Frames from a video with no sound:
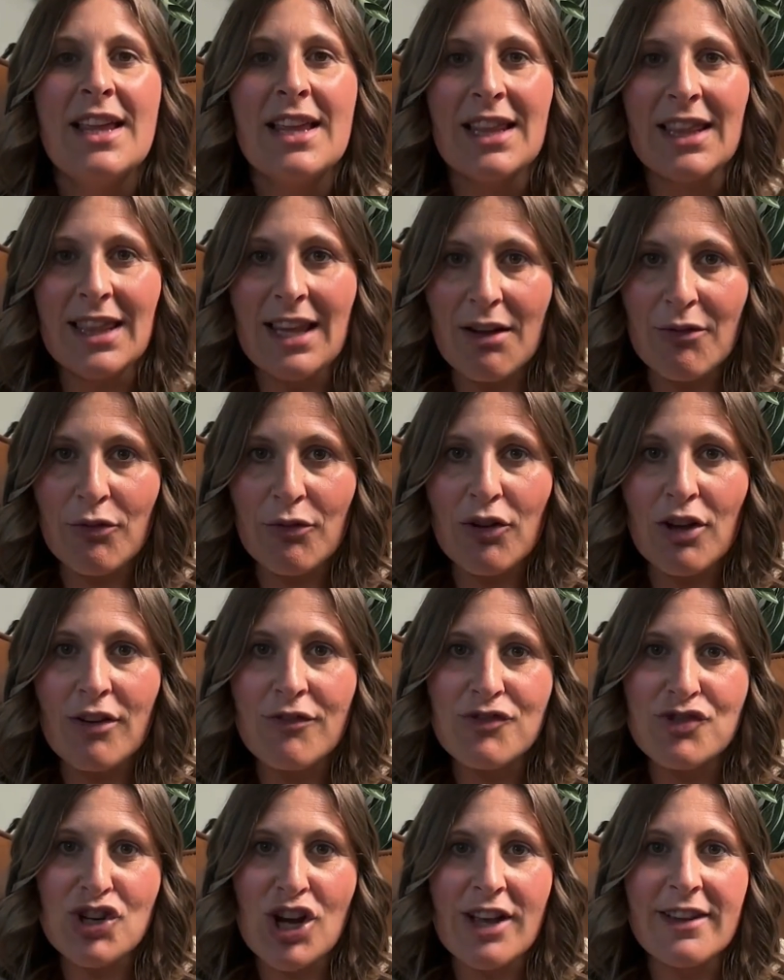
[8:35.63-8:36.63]
level of
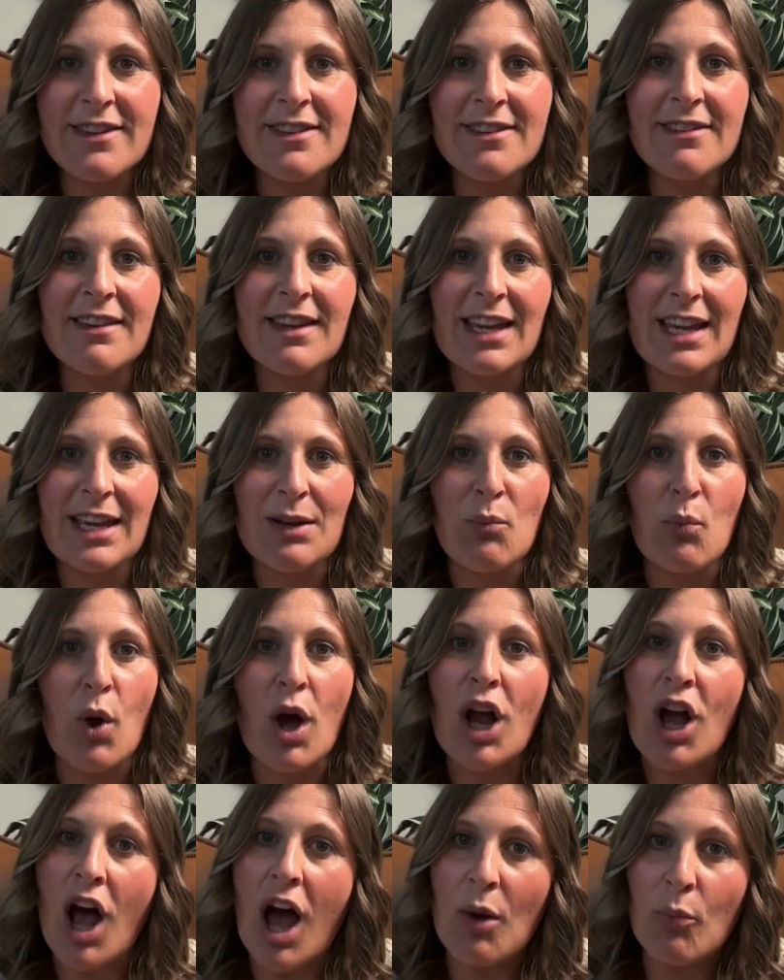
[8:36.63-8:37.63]
trust in what
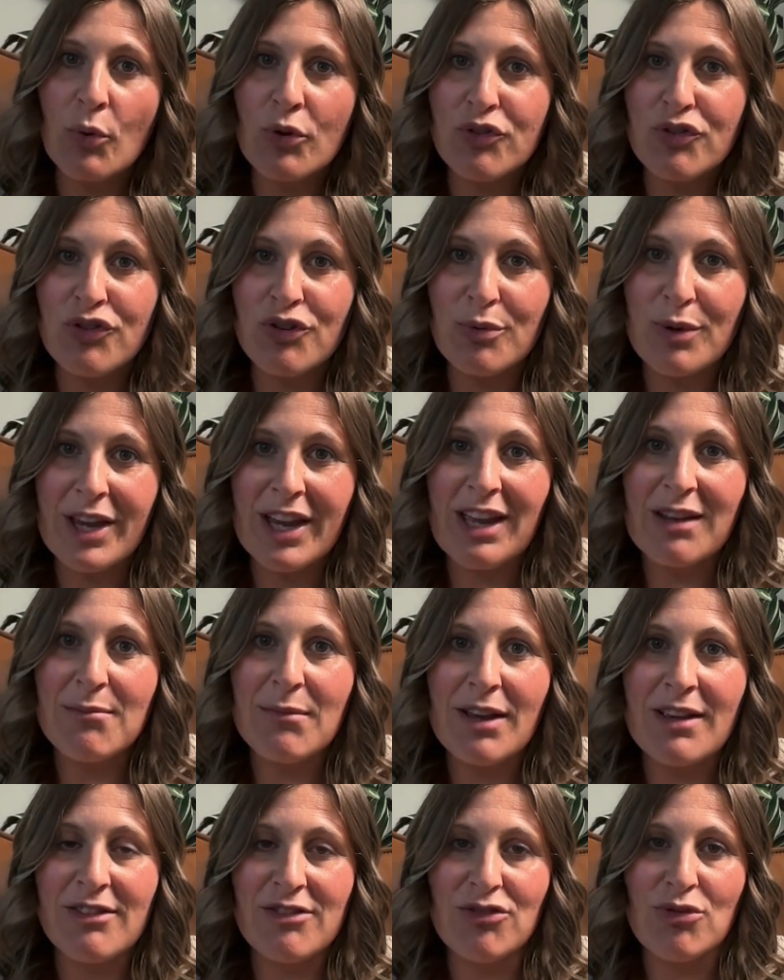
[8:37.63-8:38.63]
God was doing in
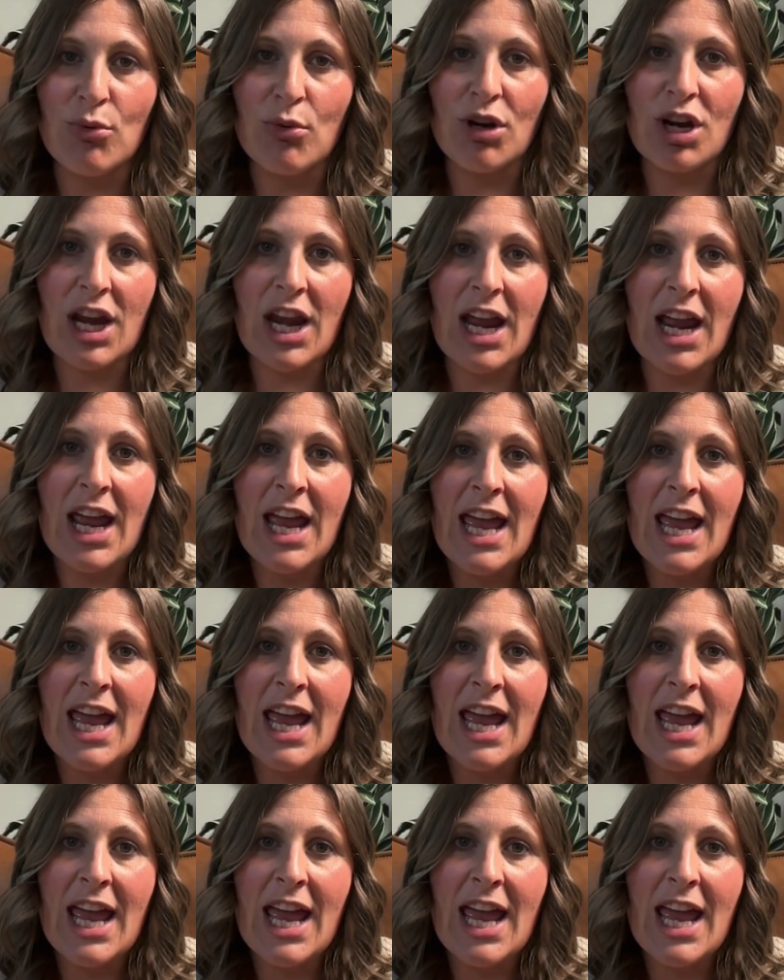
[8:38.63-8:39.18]
my story.